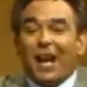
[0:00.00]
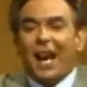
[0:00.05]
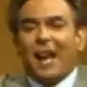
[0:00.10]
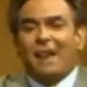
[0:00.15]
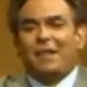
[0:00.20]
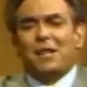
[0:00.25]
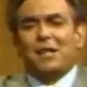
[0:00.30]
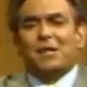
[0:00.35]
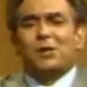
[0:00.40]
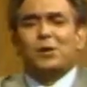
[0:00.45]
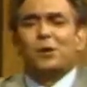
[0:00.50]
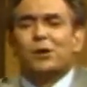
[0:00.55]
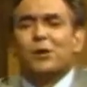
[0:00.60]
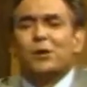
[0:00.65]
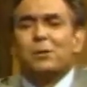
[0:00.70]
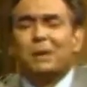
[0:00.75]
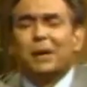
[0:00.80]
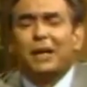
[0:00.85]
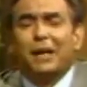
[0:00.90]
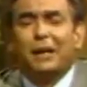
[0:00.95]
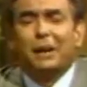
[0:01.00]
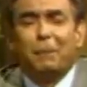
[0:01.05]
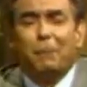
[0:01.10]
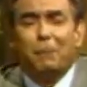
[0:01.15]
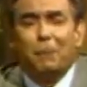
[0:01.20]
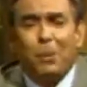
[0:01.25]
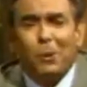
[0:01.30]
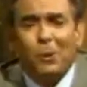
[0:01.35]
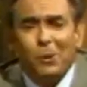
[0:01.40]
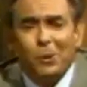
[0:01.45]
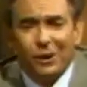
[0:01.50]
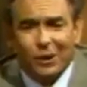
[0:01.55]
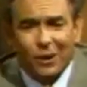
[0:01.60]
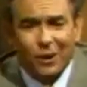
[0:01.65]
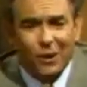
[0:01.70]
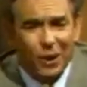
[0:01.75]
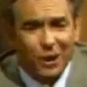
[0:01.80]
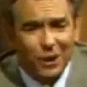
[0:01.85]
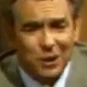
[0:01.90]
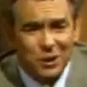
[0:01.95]
And these girls begin to pull at the
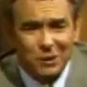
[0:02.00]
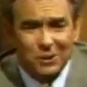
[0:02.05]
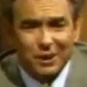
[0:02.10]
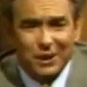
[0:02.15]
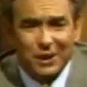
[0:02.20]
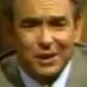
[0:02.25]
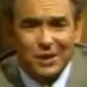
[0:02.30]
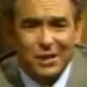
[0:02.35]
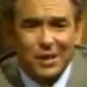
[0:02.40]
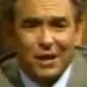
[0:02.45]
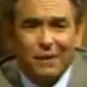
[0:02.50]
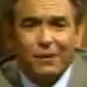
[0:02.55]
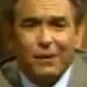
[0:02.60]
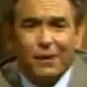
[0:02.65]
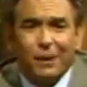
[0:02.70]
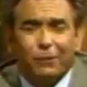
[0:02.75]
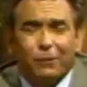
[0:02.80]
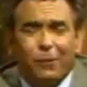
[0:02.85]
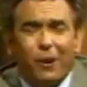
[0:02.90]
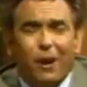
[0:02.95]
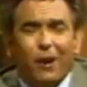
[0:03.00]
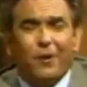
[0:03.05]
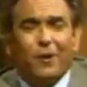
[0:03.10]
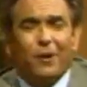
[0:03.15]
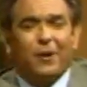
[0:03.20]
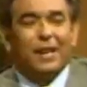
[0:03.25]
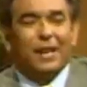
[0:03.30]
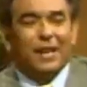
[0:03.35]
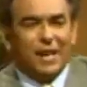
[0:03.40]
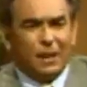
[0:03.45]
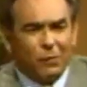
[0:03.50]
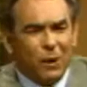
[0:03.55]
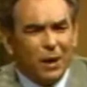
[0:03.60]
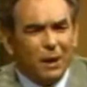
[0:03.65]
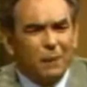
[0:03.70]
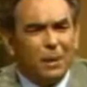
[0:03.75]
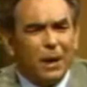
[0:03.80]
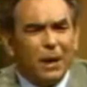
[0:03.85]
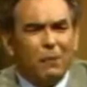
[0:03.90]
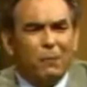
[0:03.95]
heartstrings of their father
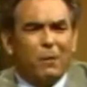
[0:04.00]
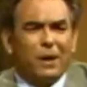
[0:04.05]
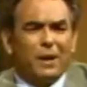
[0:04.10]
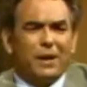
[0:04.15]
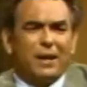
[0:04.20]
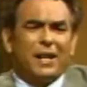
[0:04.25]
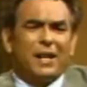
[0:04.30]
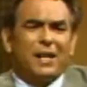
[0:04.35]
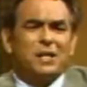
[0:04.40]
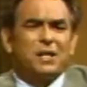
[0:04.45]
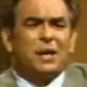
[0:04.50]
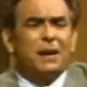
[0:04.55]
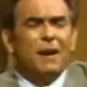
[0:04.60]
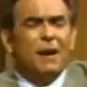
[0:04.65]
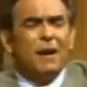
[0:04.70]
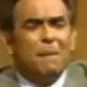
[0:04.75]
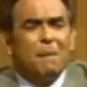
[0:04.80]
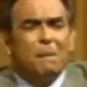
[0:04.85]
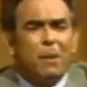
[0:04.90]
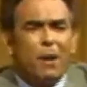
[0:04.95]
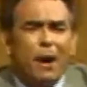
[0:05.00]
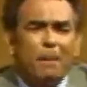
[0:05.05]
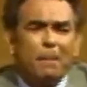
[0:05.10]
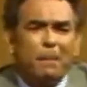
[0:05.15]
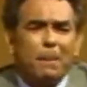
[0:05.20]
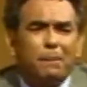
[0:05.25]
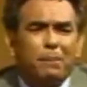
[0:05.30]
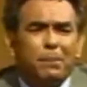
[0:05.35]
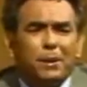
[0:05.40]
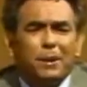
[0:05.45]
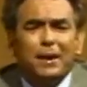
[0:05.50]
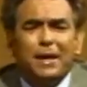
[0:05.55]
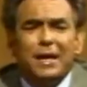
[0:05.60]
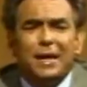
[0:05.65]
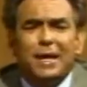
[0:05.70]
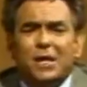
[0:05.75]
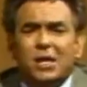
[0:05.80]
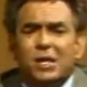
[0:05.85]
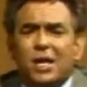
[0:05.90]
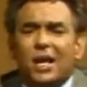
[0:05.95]
one by one, and they say, Papa,
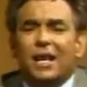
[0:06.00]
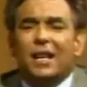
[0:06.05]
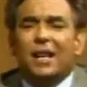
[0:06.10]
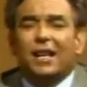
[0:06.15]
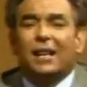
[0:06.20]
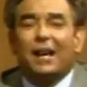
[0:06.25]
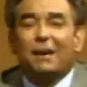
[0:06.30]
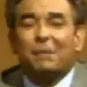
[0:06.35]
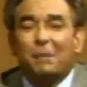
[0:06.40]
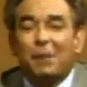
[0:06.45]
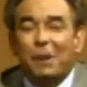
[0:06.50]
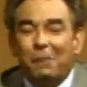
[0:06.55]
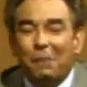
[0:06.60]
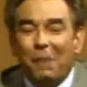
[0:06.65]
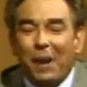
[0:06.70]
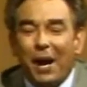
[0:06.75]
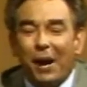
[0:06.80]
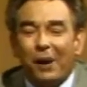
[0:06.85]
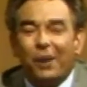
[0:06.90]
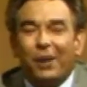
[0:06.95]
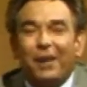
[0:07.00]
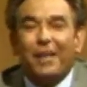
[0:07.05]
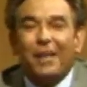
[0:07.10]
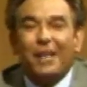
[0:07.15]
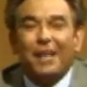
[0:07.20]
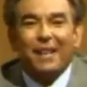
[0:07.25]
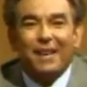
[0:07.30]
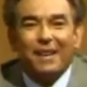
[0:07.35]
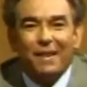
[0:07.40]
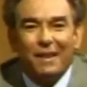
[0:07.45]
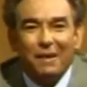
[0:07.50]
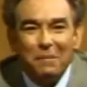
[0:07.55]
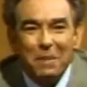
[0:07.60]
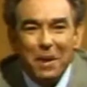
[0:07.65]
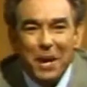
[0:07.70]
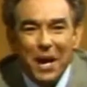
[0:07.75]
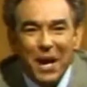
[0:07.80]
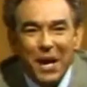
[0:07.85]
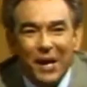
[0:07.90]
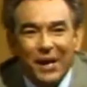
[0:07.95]
please let me marry the
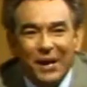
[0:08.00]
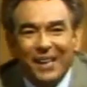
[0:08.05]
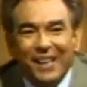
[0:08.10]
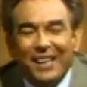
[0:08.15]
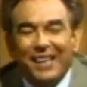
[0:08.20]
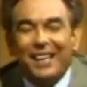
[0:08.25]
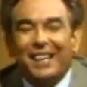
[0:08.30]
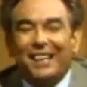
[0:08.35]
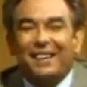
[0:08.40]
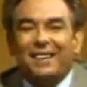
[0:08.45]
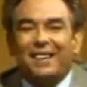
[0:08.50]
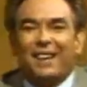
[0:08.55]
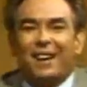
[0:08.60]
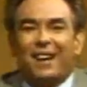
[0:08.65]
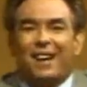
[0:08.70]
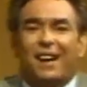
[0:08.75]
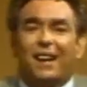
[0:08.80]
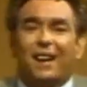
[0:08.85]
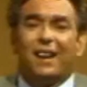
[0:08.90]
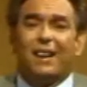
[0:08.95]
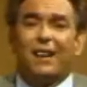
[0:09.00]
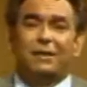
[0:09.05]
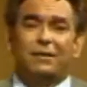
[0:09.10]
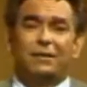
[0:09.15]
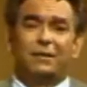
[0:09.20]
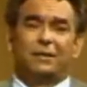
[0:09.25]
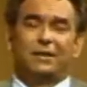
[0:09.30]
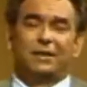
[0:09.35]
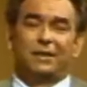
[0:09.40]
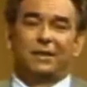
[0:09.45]
man that I love.